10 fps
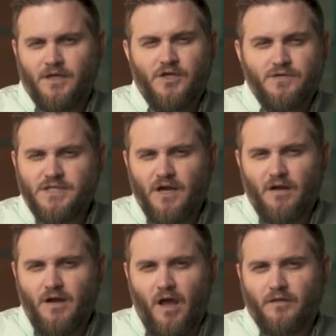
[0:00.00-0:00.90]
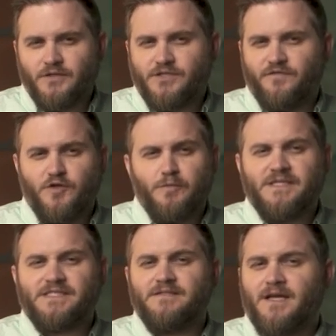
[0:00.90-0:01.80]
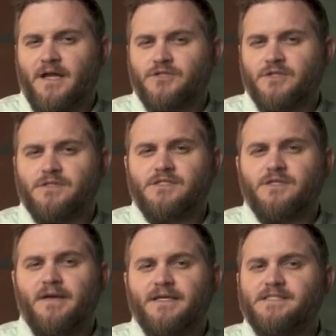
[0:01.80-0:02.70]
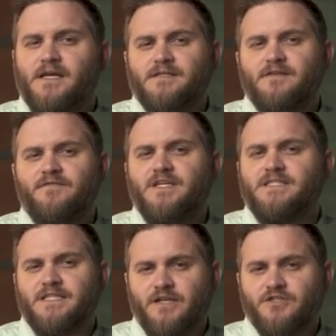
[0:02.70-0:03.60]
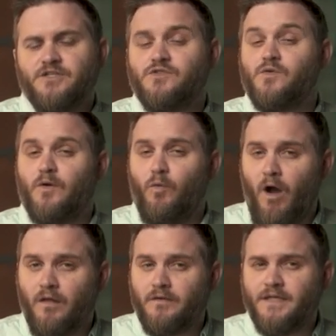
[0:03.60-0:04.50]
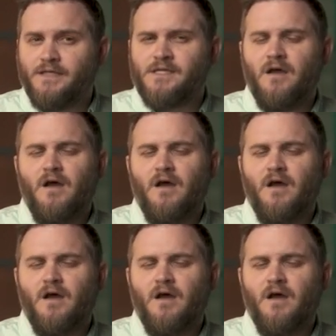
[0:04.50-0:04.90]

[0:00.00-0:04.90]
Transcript: Using our knowledge of humans' intentions to make sense of the intentions or qualities